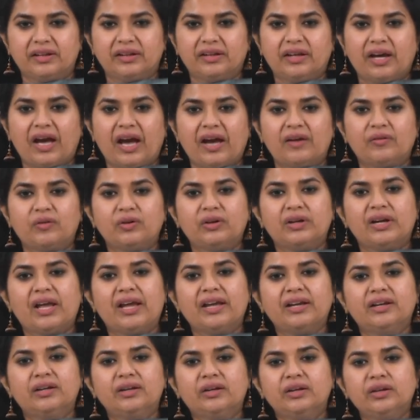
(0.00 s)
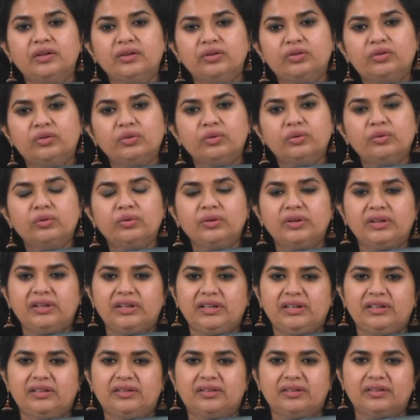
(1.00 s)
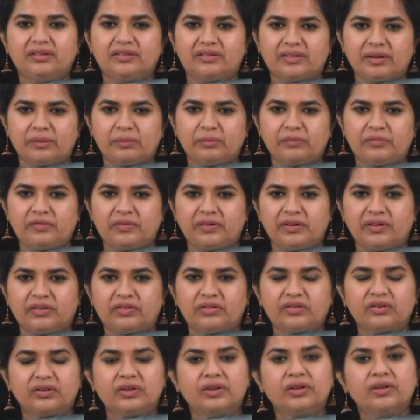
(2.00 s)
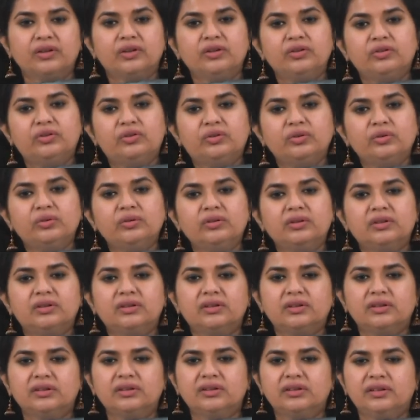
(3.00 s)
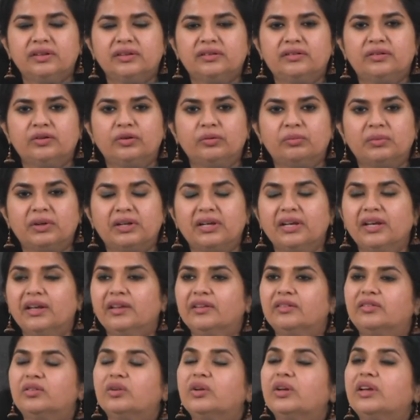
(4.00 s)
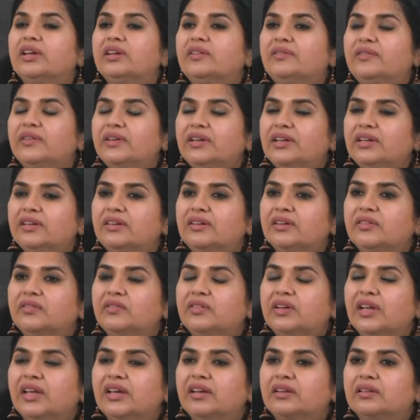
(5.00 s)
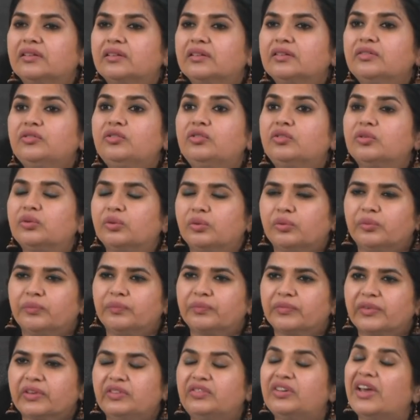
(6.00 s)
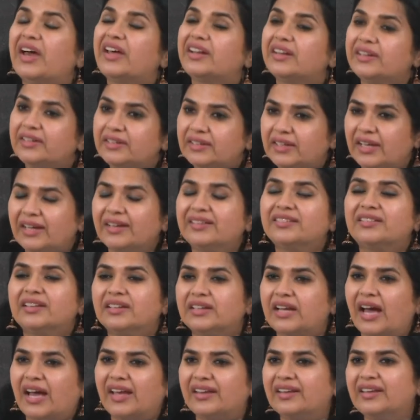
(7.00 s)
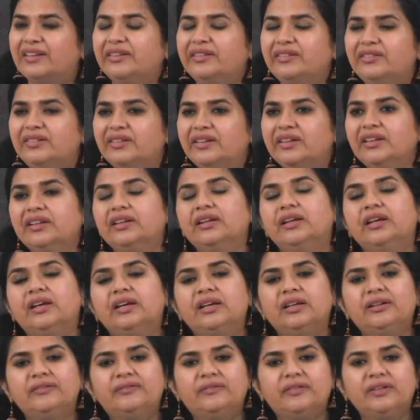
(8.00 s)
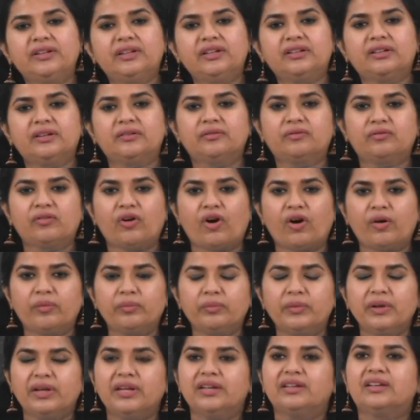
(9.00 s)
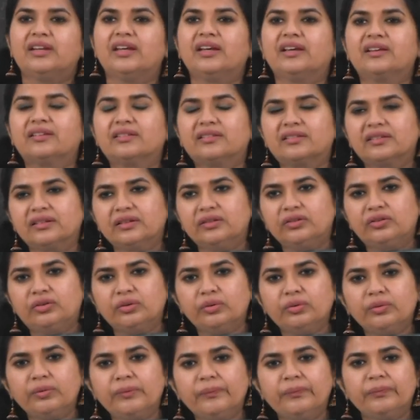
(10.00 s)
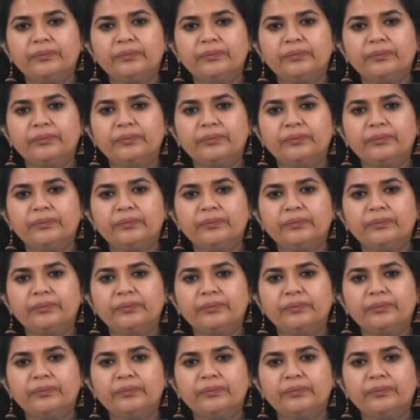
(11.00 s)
I would like to eat some fish. To is human. So, infinitive takes a to. Gerund takes an ing, infinitive form takes to.